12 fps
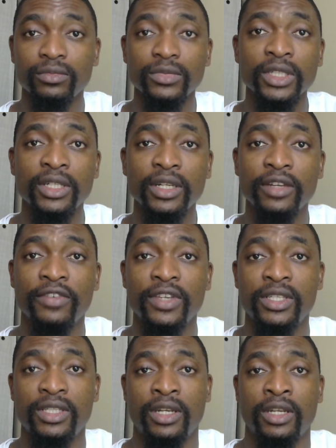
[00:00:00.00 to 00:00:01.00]
in the
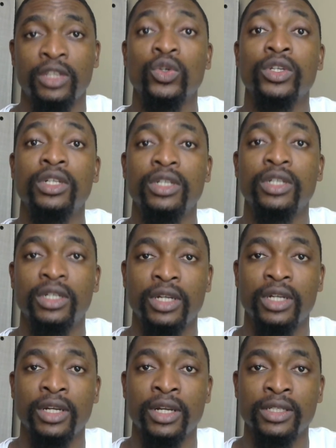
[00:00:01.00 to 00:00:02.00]
first year, the twenty-three
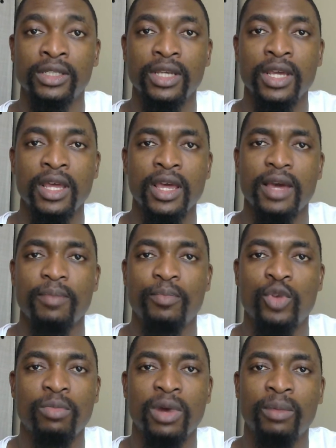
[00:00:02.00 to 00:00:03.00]
traders,
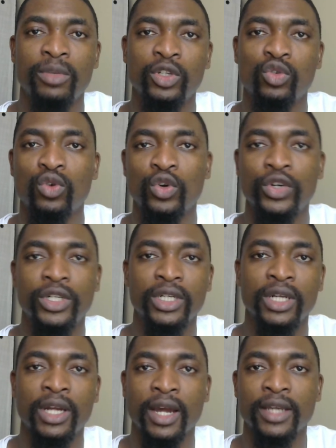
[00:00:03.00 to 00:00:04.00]
probably two or three
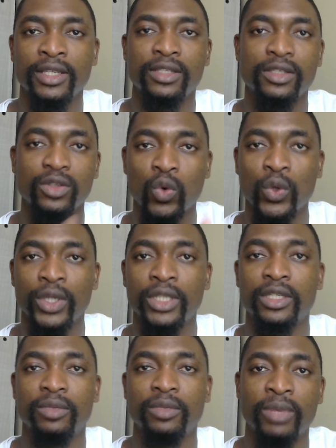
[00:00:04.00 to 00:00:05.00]
guys quit,
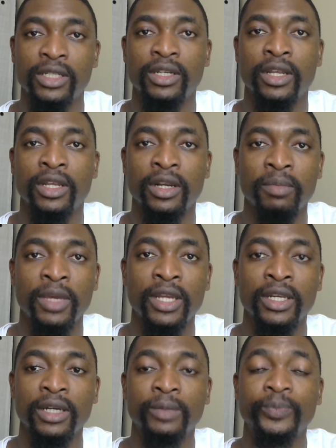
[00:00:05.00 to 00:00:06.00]
but the
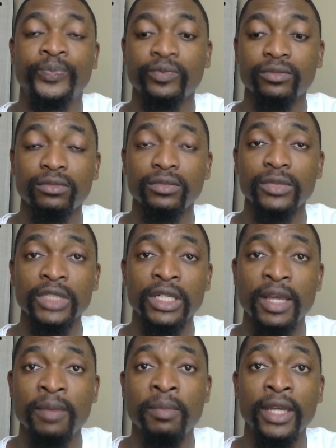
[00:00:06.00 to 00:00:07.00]
remainder,
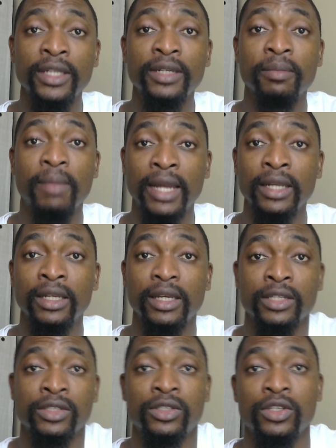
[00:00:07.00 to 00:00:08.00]
they made money.
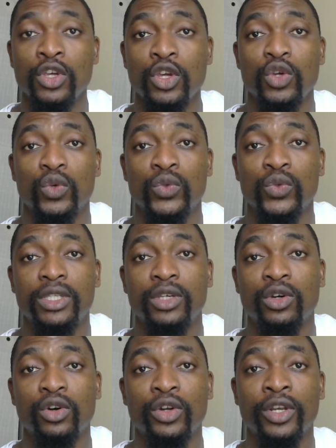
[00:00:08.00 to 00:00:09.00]
As you see
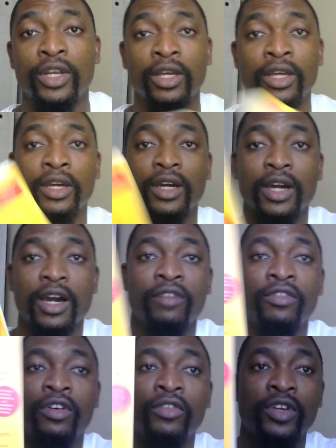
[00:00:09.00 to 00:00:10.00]
on the
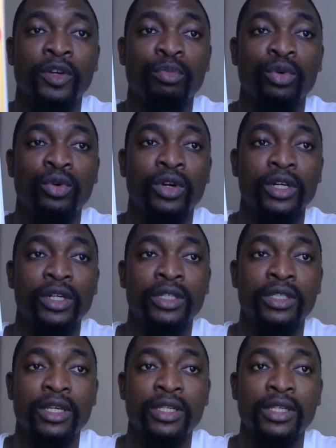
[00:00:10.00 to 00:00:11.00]
cover of the book, it
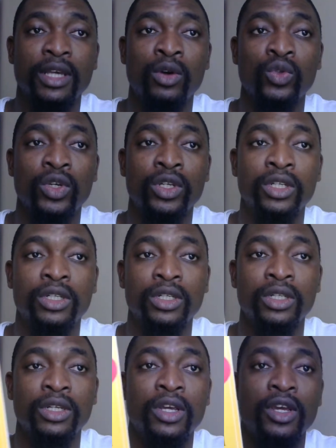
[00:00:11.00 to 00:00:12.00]
says how
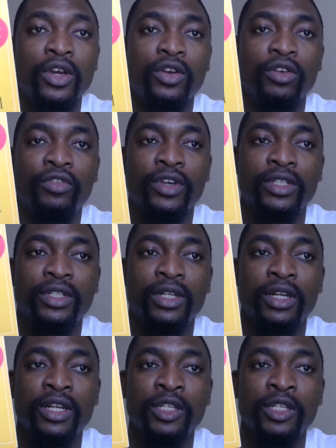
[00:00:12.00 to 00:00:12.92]
twenty-three novice traders